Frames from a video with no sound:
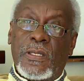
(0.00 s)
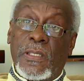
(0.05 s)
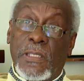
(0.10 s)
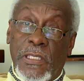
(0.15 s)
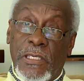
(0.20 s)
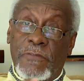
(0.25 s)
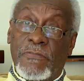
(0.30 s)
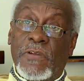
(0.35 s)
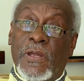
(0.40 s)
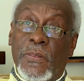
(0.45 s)

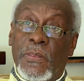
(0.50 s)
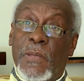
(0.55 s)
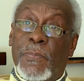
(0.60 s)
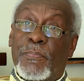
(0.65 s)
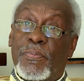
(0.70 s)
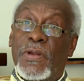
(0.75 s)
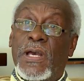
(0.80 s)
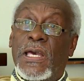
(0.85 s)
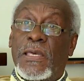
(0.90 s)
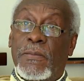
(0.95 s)
even at the
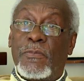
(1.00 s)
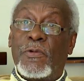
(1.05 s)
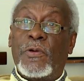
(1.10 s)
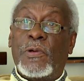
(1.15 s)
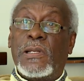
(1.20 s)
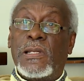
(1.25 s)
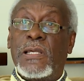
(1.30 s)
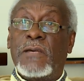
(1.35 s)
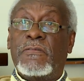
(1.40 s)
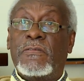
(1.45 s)

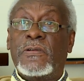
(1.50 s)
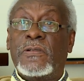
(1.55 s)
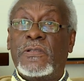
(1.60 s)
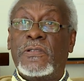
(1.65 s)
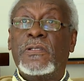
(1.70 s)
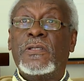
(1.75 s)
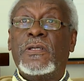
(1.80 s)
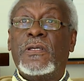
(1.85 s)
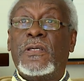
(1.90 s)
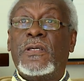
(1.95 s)
primary level,
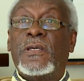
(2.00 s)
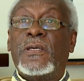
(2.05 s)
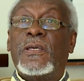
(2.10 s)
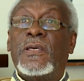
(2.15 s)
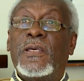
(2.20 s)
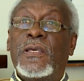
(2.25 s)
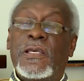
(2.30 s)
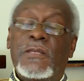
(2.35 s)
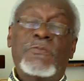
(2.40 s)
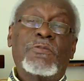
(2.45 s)

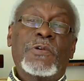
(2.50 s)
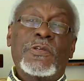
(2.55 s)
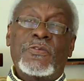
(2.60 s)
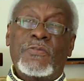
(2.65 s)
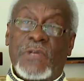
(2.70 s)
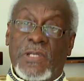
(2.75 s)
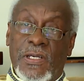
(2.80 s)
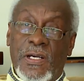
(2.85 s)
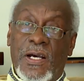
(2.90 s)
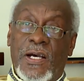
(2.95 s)
it was
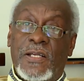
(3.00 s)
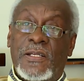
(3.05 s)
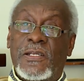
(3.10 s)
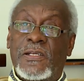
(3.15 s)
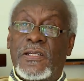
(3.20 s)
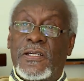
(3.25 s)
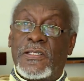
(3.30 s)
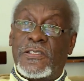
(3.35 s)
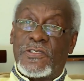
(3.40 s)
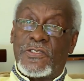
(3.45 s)

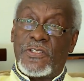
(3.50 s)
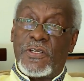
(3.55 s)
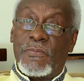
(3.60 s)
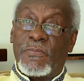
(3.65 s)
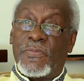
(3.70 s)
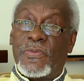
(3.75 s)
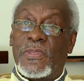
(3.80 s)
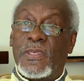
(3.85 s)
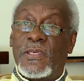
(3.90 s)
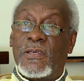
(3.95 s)
regarded as
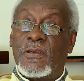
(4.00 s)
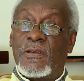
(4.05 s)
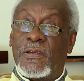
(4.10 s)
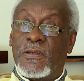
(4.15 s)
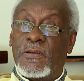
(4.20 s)
something,